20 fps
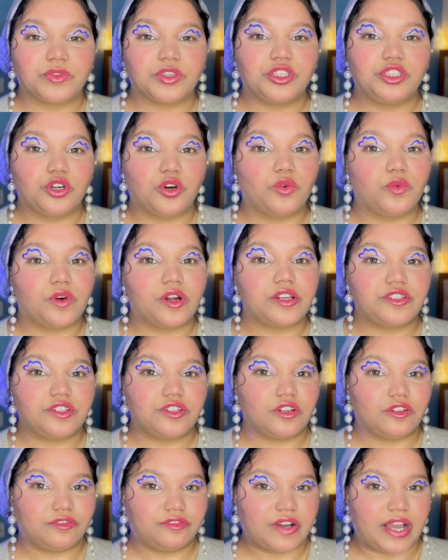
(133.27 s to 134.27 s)
your version
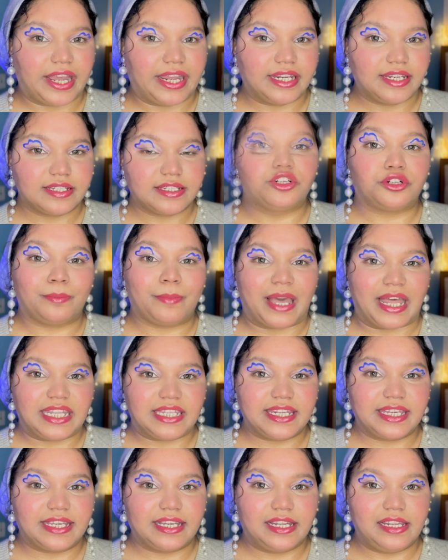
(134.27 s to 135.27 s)
of white;
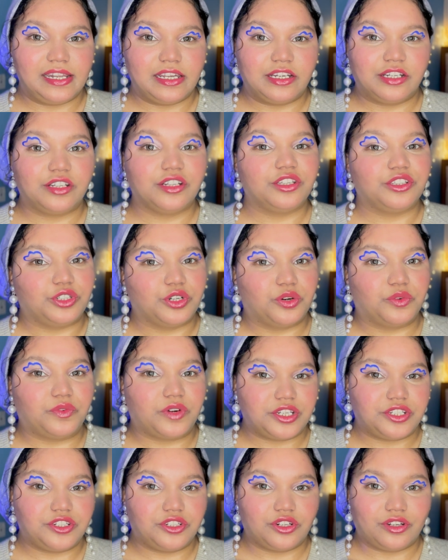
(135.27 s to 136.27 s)
romantic color, your
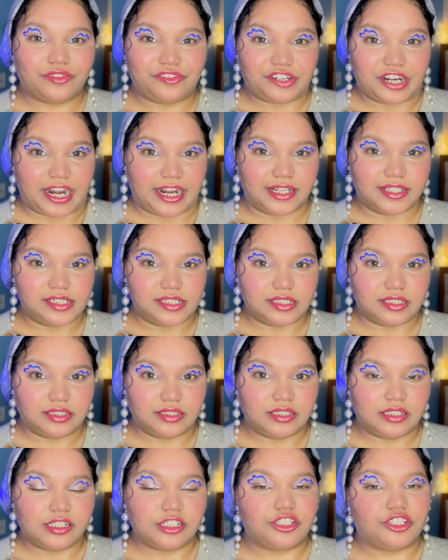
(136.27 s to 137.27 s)
version of red;
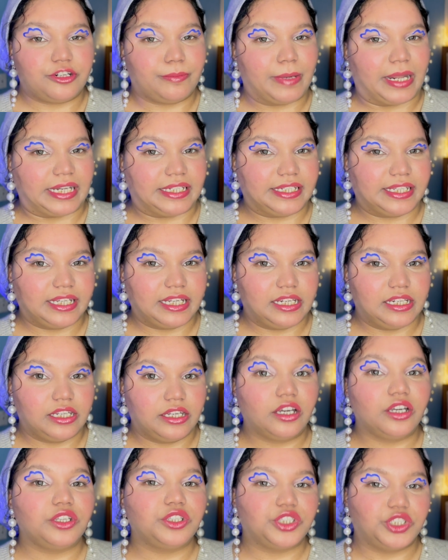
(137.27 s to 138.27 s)
dramatic
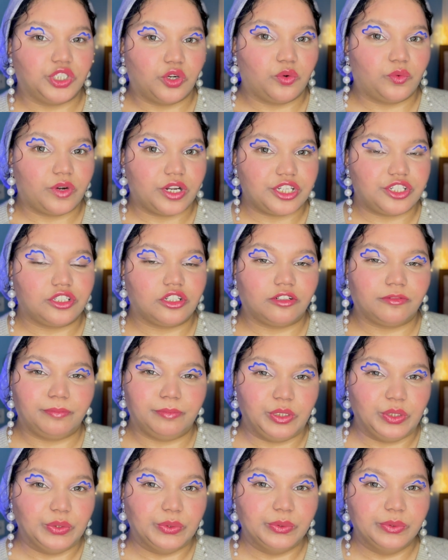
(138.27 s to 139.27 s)
color, your version of
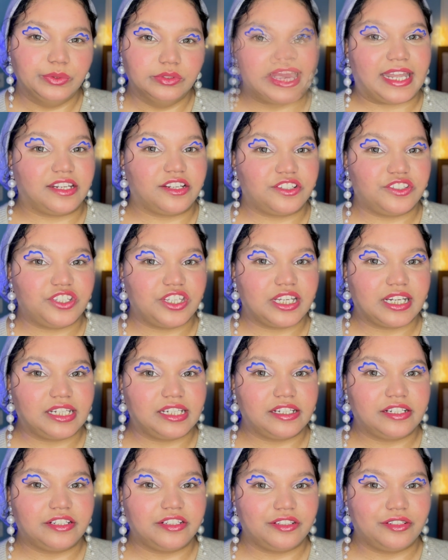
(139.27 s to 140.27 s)
blue; energy
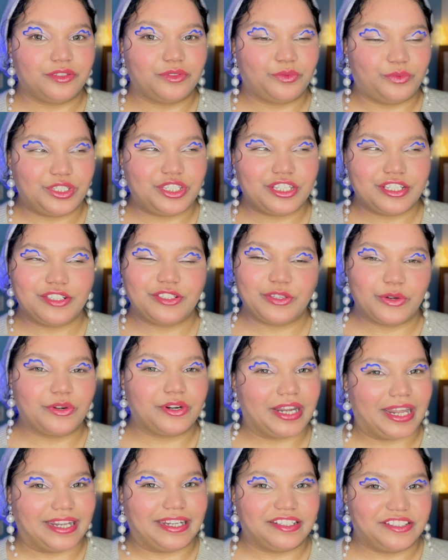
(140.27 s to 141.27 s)
color, which is your
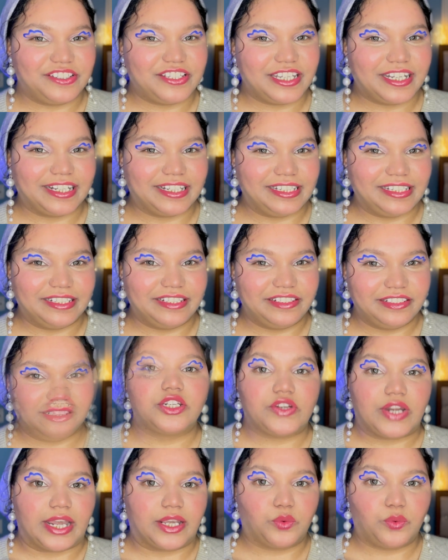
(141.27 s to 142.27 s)
energy color;
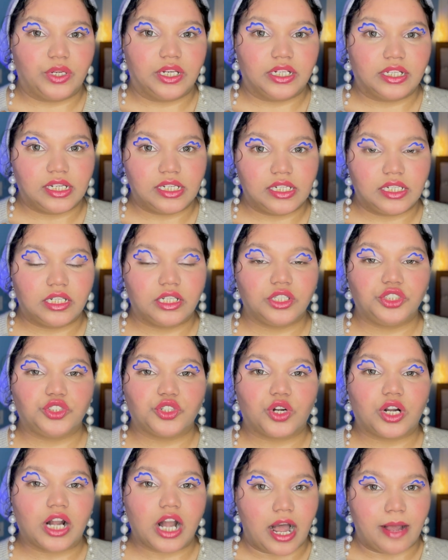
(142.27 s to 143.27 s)
tranquil color,
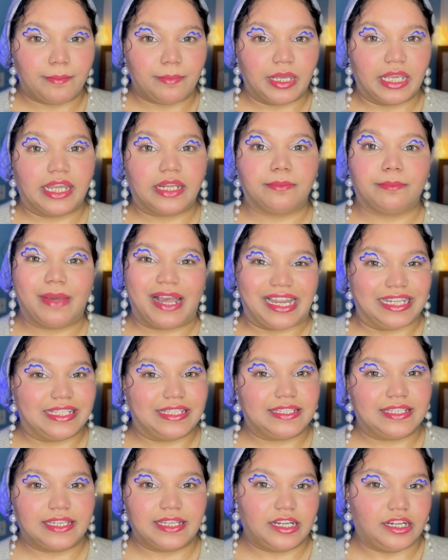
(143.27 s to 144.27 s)
your calming and
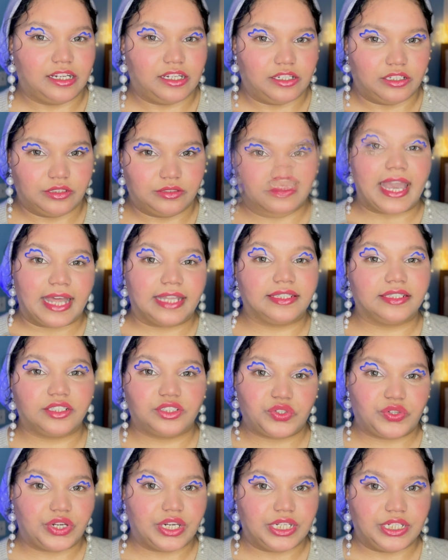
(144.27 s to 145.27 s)
balancing color; and the
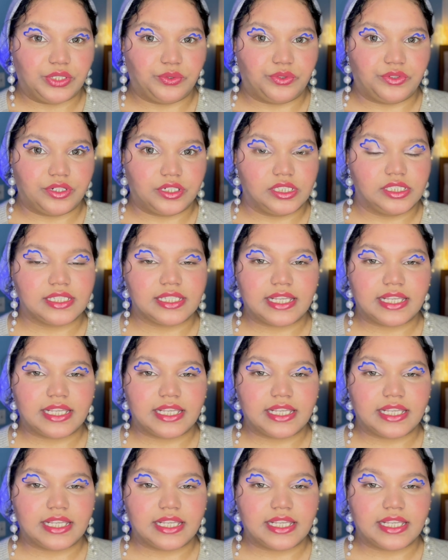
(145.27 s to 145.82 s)
3 neutrals,